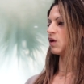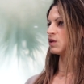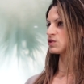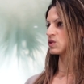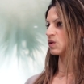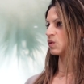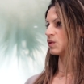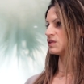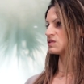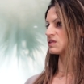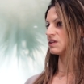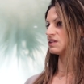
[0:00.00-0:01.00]
also
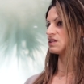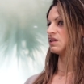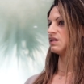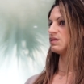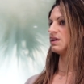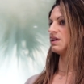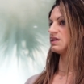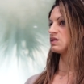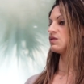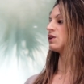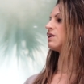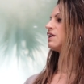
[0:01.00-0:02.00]
was it's a it's a
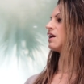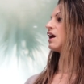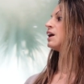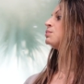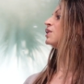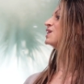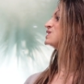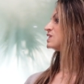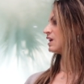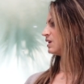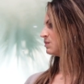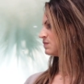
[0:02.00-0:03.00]
very high priced
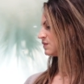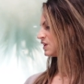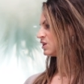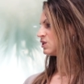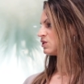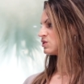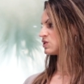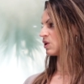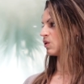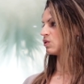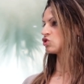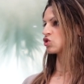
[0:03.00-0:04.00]
item. Yeah.
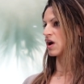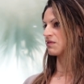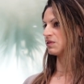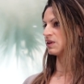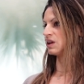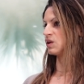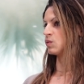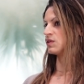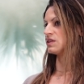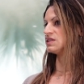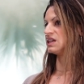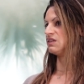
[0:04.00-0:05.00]
So traveling with
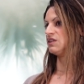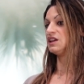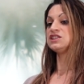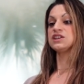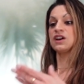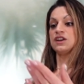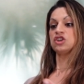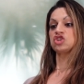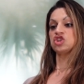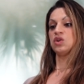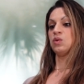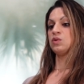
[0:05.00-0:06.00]
a TV to kind of
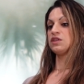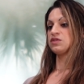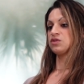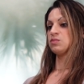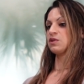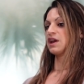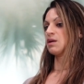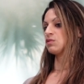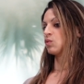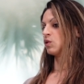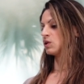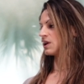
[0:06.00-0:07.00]
show the thermal camera
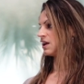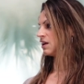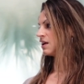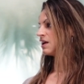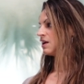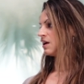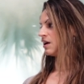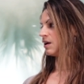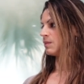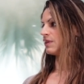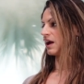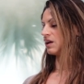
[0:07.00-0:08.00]
working,
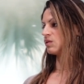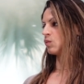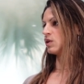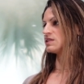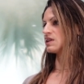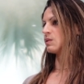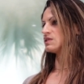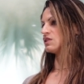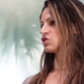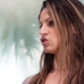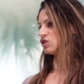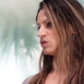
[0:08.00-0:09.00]
um, that once that was
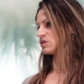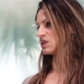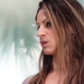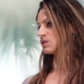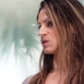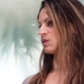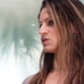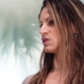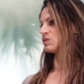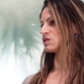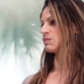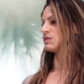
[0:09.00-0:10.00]
introduced, that was also
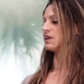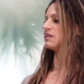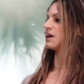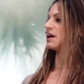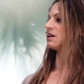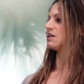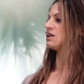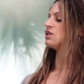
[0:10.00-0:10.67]
something that